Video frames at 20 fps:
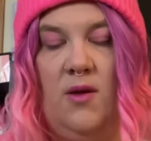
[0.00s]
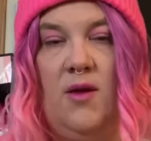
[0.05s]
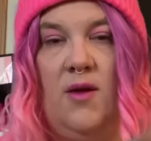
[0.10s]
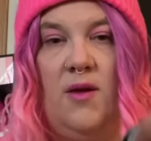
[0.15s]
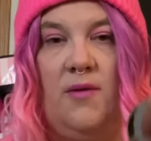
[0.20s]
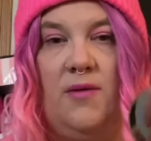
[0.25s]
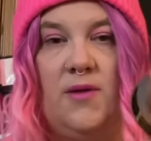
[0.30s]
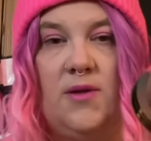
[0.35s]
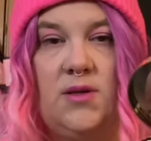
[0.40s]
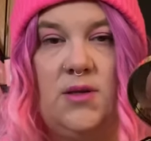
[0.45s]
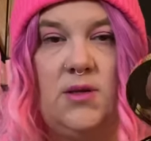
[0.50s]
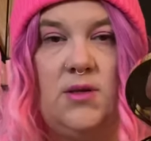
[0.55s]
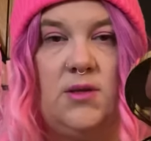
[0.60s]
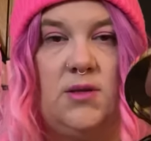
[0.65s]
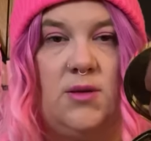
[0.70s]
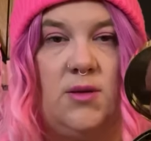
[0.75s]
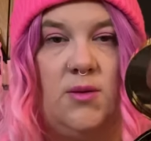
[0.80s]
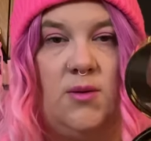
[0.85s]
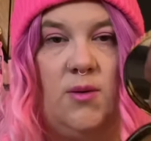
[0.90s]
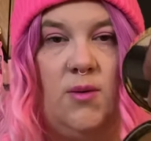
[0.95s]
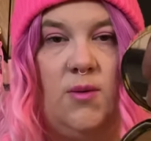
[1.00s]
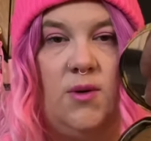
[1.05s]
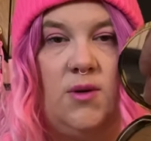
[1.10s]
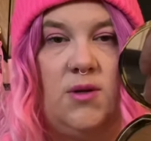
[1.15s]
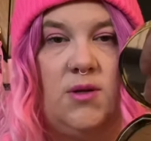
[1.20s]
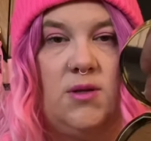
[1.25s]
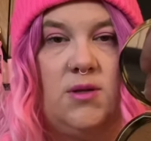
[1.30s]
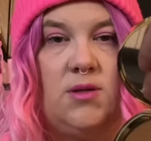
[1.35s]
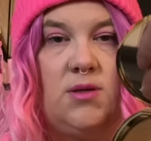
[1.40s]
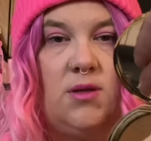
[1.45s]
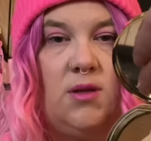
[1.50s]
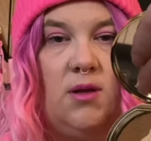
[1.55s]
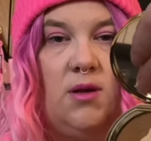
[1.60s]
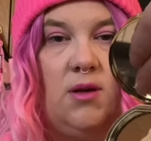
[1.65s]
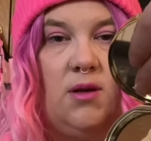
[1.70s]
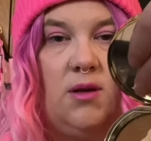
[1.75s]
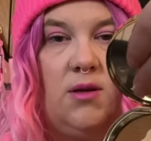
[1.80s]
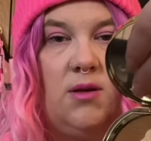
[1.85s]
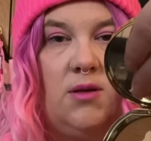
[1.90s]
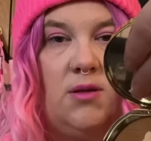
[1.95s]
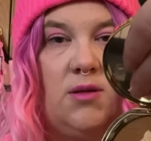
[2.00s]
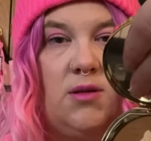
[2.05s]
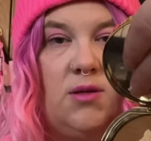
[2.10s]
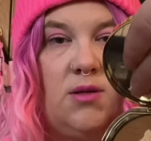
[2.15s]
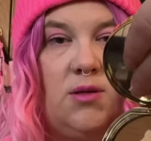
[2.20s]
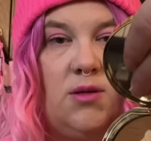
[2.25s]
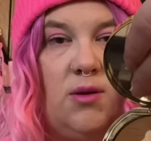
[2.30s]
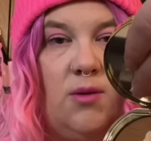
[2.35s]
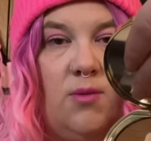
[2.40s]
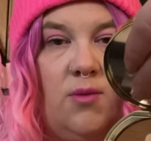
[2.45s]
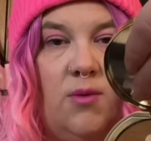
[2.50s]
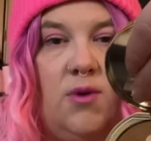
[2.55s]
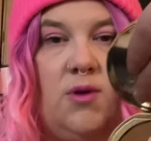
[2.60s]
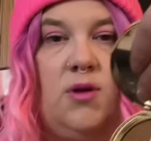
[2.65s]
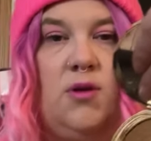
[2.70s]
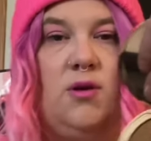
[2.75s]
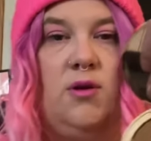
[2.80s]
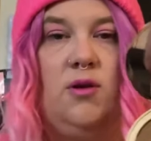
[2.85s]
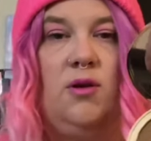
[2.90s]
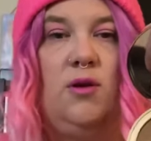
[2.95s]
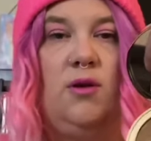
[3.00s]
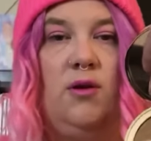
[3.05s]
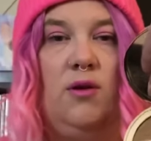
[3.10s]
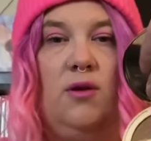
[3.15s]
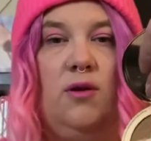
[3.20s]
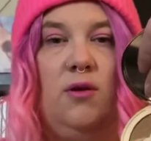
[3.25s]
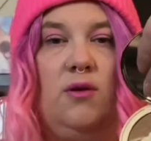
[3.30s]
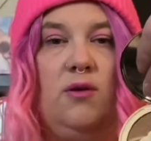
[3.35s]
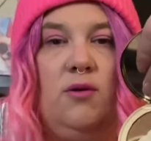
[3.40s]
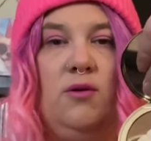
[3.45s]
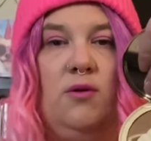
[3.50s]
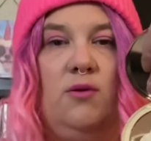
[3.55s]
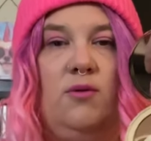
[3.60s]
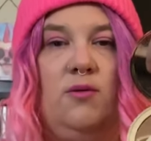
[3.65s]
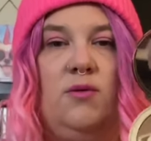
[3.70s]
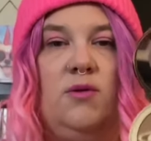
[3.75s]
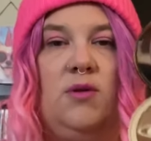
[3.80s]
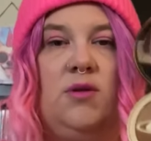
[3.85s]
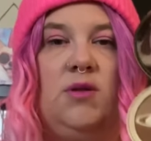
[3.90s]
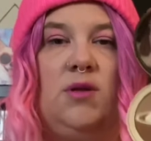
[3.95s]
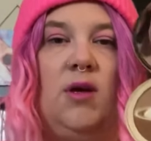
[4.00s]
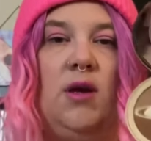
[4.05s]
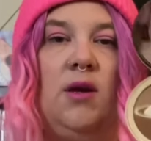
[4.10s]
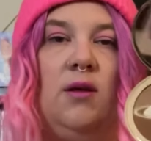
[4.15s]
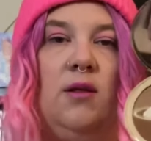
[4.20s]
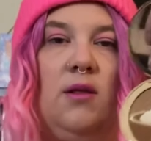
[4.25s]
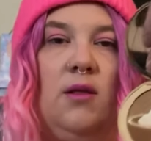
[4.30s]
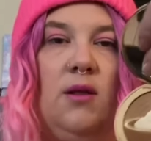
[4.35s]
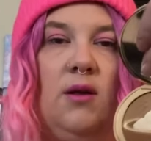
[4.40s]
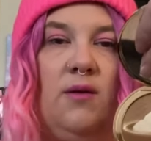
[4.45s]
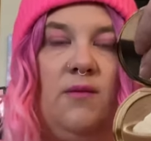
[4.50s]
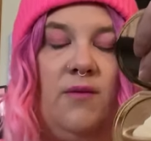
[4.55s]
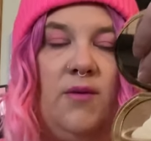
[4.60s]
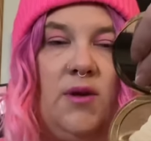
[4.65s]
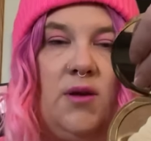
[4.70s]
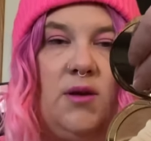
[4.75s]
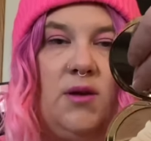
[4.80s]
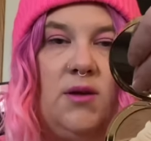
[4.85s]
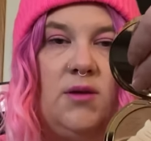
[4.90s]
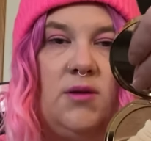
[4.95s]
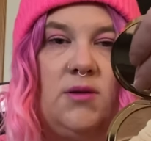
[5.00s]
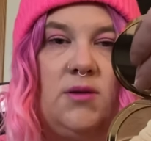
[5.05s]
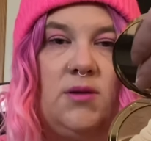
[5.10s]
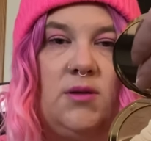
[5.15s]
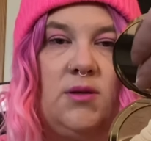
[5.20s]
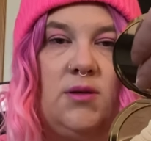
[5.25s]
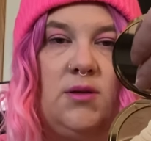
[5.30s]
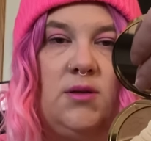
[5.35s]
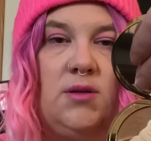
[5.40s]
And this is what it's like. It's so cute. I love it.